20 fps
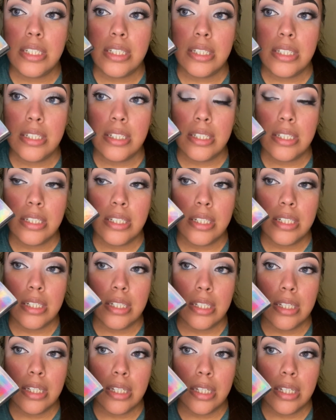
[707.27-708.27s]

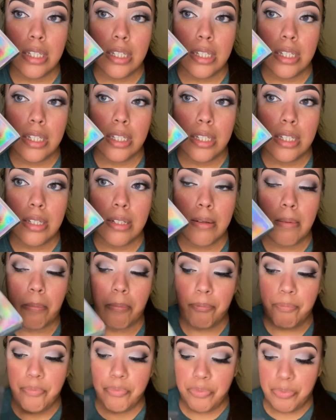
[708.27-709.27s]

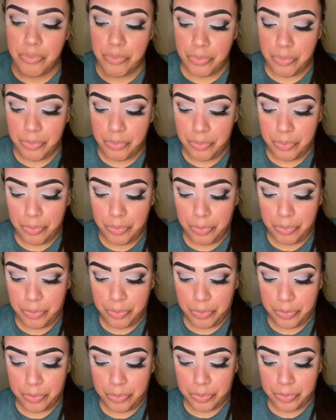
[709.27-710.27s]

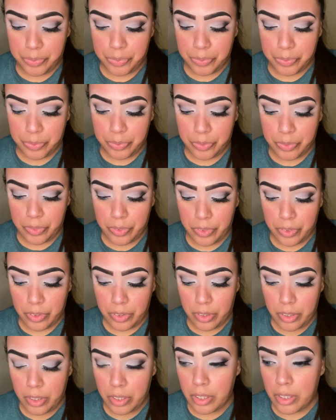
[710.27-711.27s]

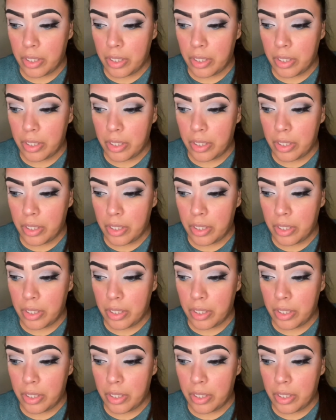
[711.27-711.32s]
(silence)